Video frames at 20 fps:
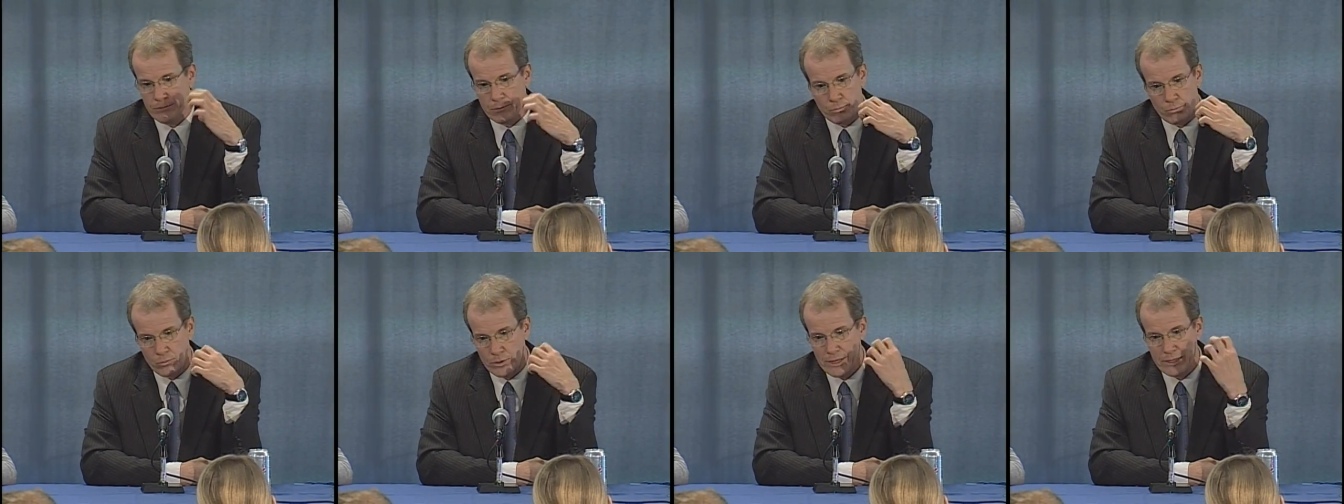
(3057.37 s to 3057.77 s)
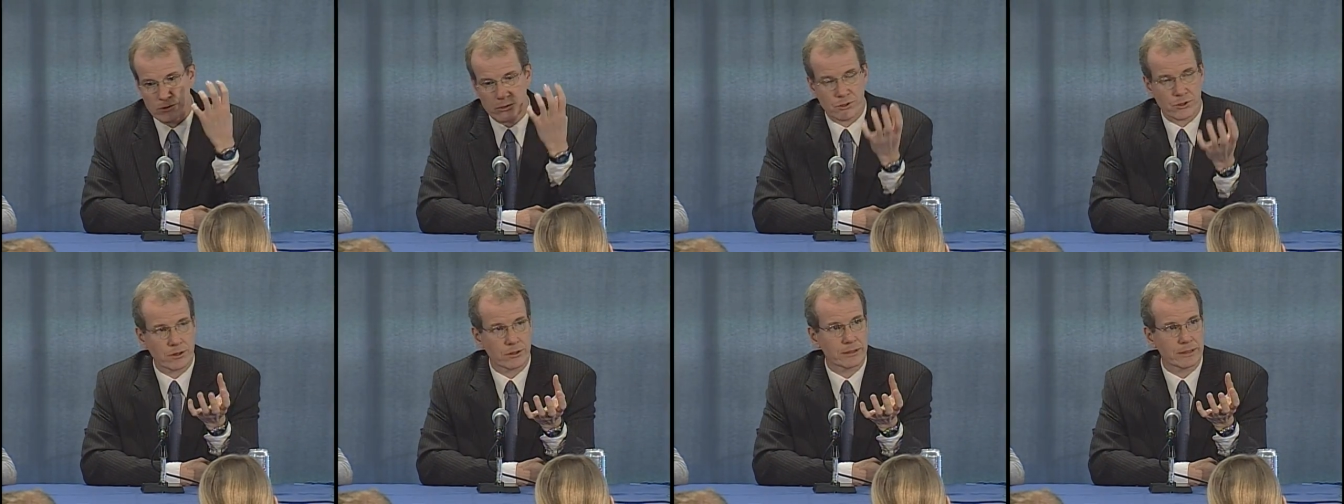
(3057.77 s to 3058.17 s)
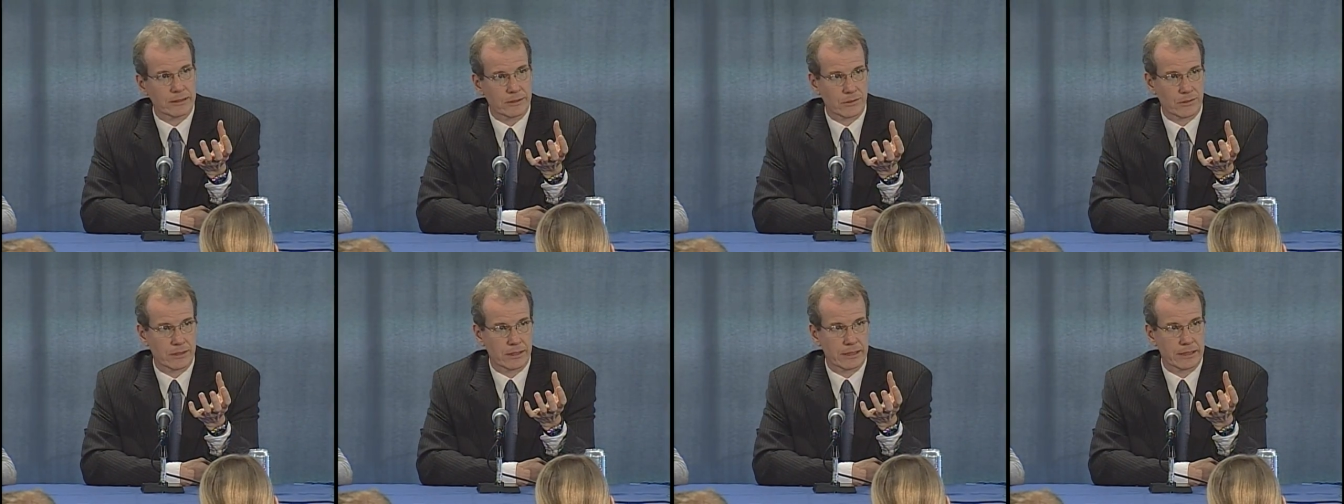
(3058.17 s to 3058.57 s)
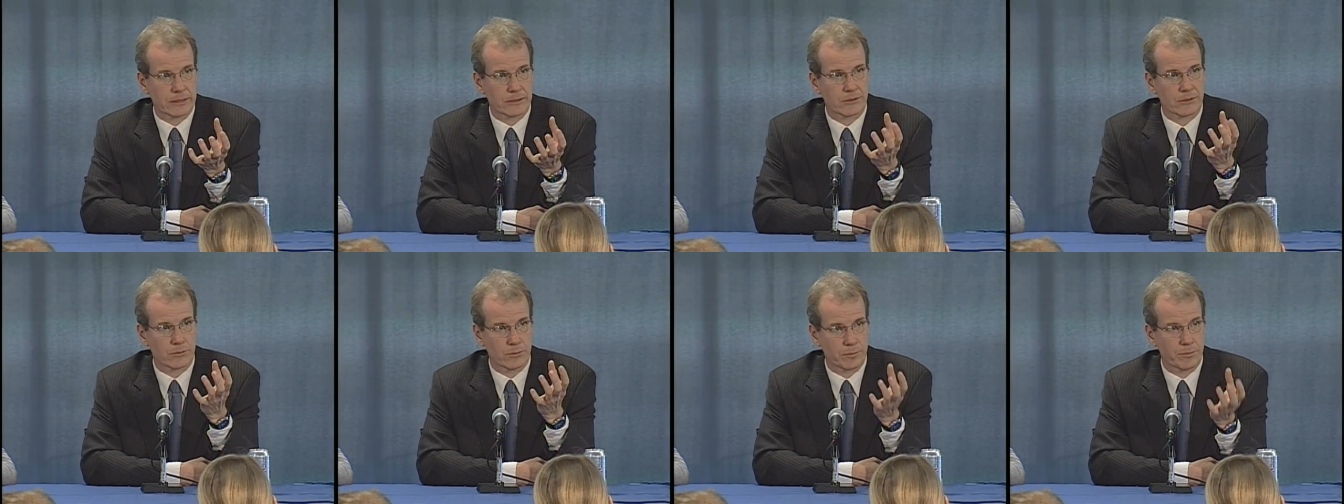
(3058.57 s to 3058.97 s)
reinsert these
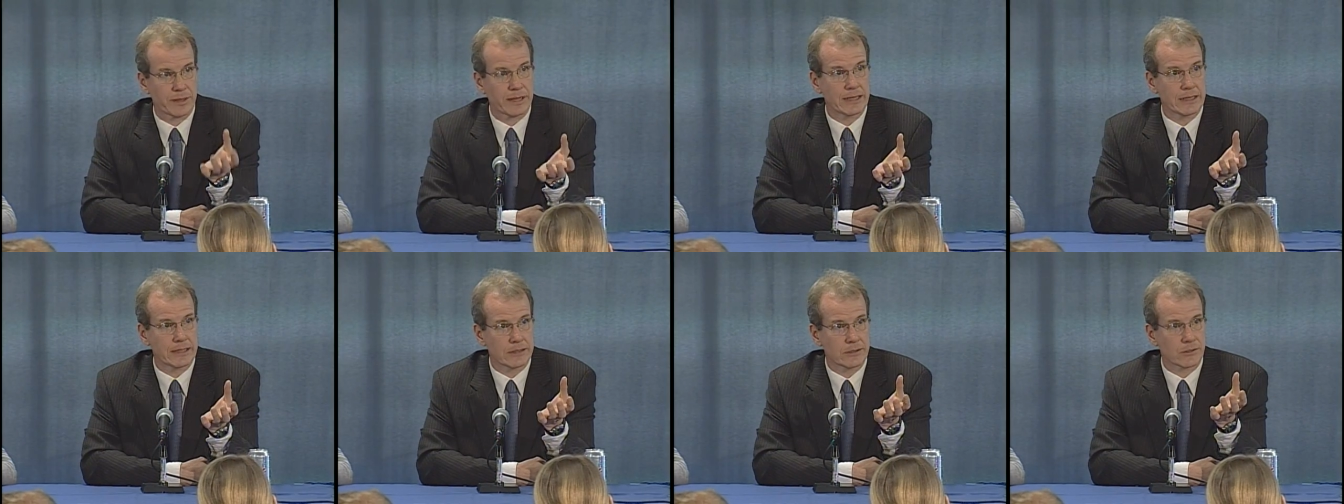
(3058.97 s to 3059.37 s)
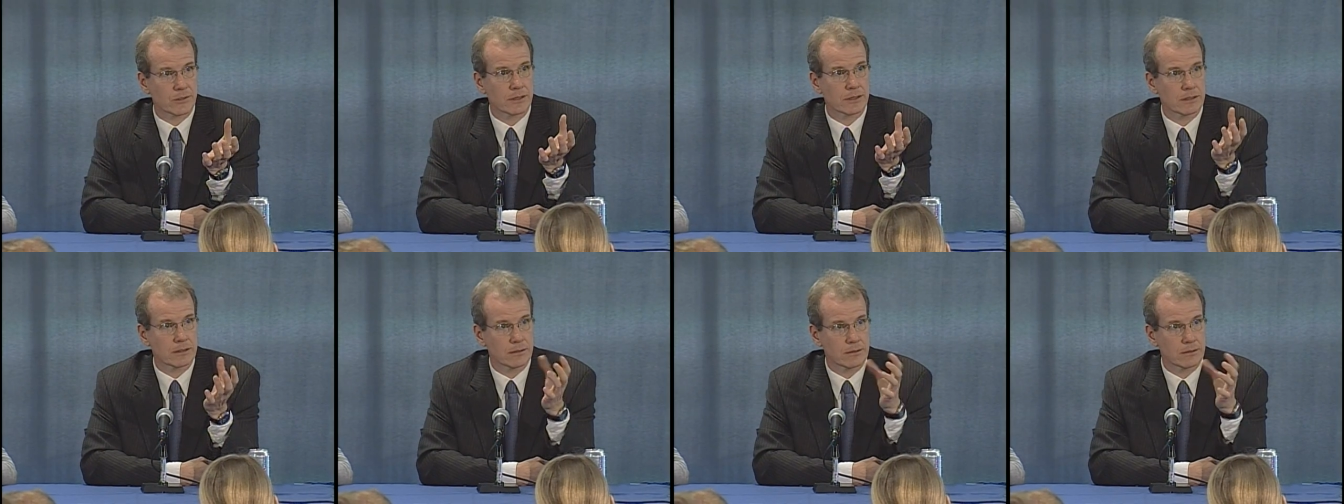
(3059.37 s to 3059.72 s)
things to appease